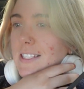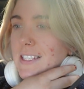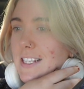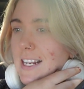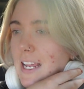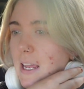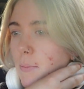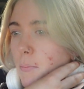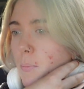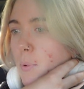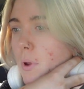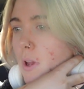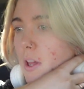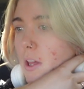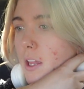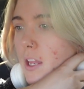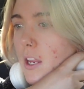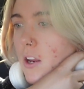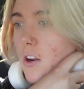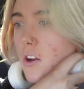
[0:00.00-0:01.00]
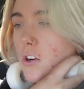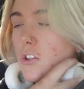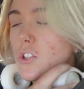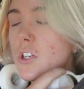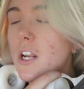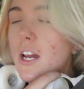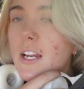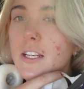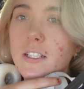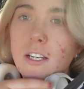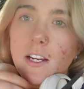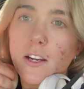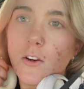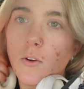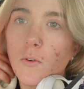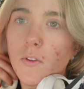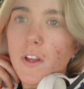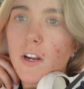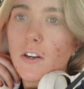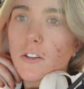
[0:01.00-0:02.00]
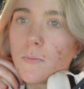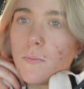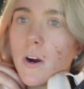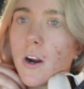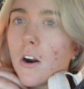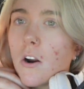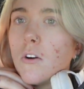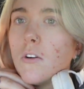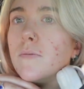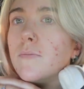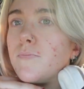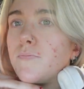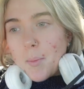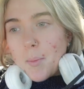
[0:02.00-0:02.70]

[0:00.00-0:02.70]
sleep here tonight and go there tomorrow.